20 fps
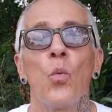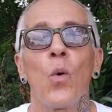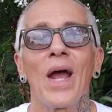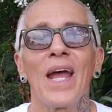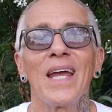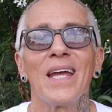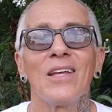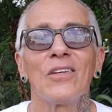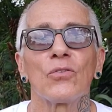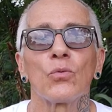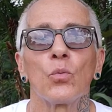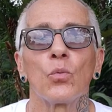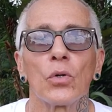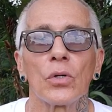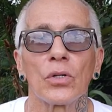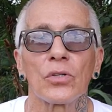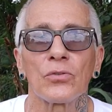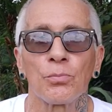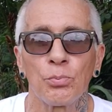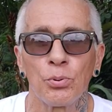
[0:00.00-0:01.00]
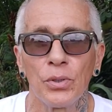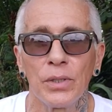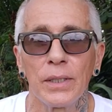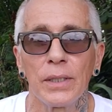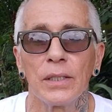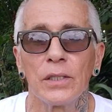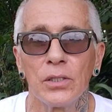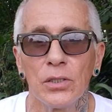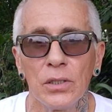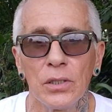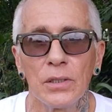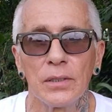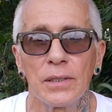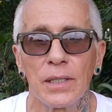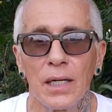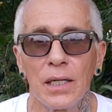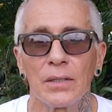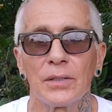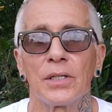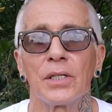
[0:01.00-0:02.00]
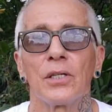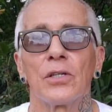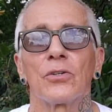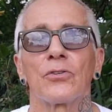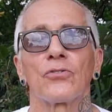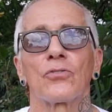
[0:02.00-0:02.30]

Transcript: Waze works pretty good down here.